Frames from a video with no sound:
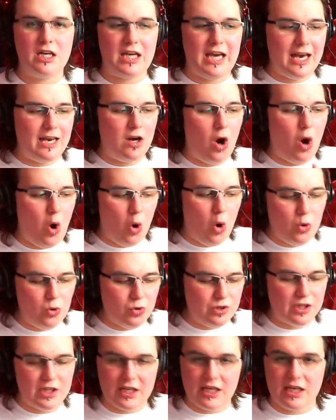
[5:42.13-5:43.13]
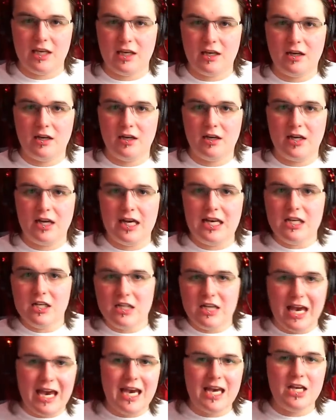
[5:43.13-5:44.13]
can only
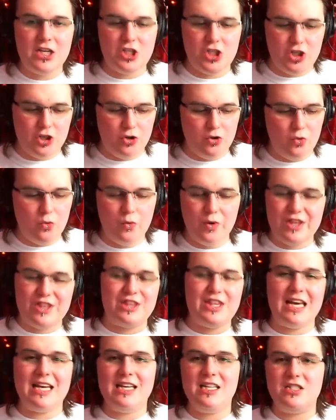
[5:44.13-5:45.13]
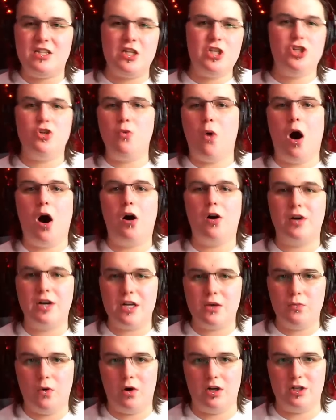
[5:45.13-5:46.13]
engage you with things that you
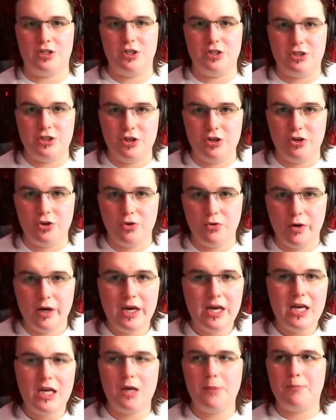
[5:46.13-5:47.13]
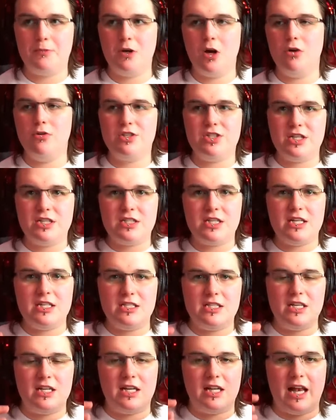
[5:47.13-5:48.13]
already want to do. Hypnosis
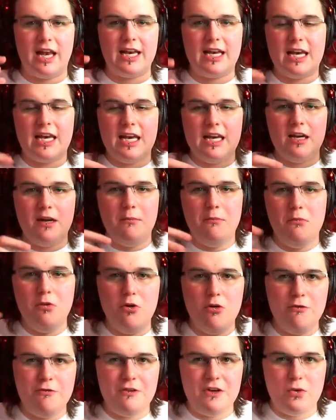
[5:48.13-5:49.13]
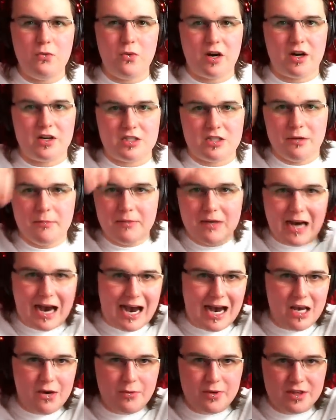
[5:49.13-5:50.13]
isn't like in a movie where some
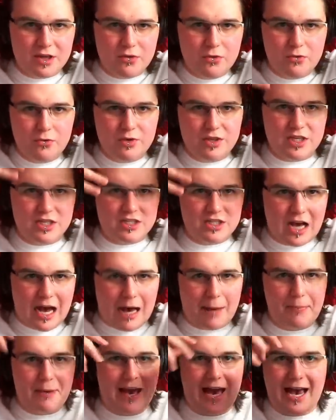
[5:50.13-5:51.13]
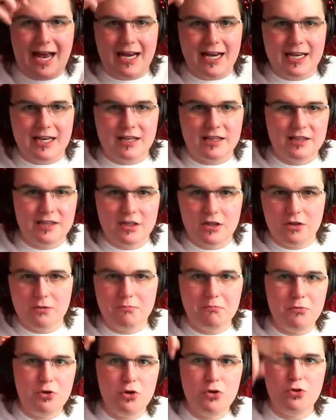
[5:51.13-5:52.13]
guy with a with a top hat and a little
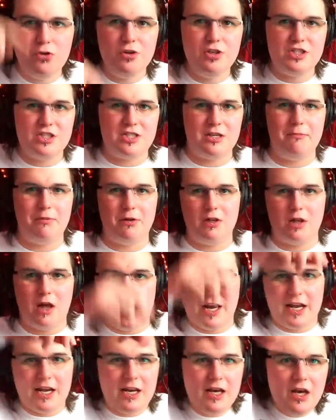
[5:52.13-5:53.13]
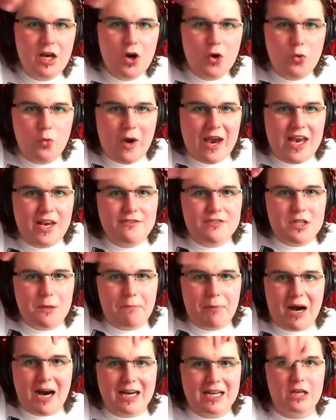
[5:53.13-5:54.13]
moon symbol on it waves a
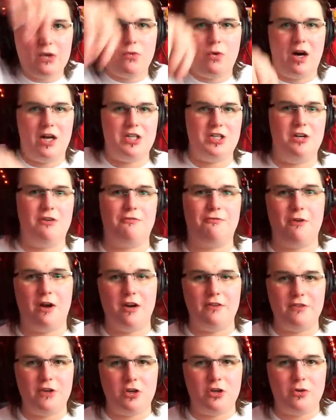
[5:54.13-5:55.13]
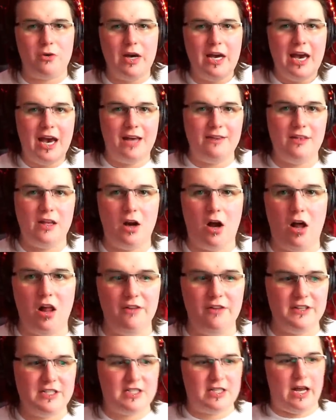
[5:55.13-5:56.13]
pocket watch in front of you and then
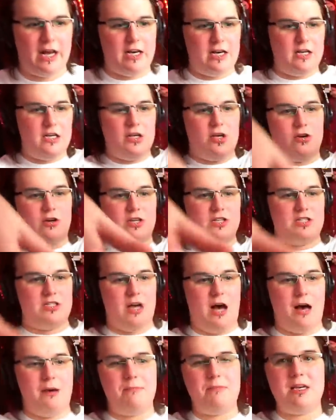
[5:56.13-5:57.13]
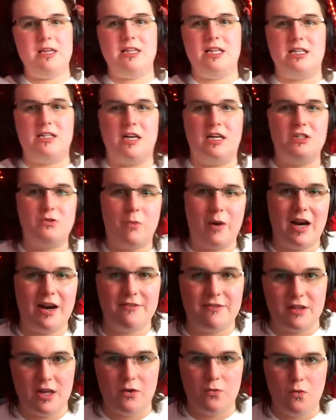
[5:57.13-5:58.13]
all of a sudden you're a zombie that does
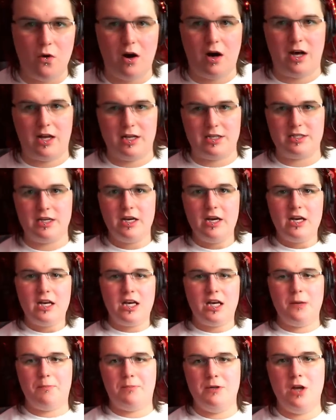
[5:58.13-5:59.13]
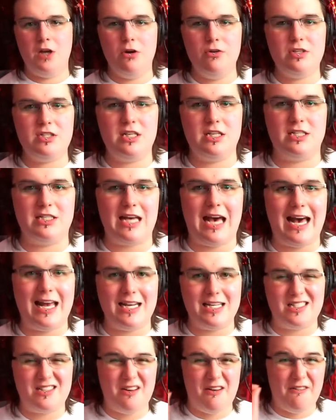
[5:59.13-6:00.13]
whatever they want. Hypnosis
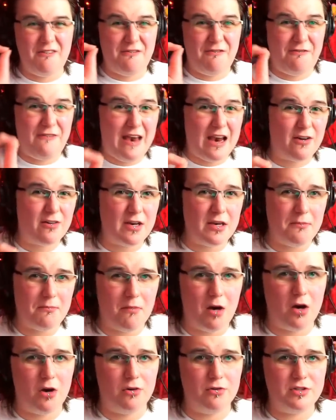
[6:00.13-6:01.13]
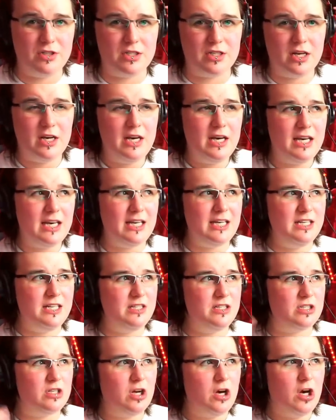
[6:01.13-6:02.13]
at its very most
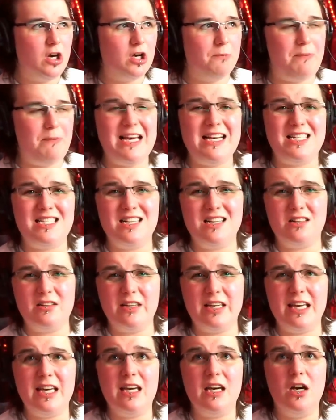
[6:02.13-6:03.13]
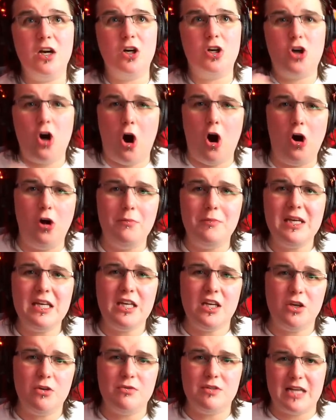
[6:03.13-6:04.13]
is basically
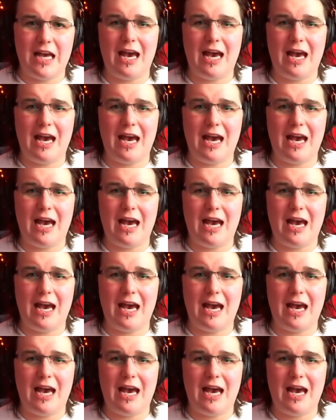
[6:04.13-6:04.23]
calming you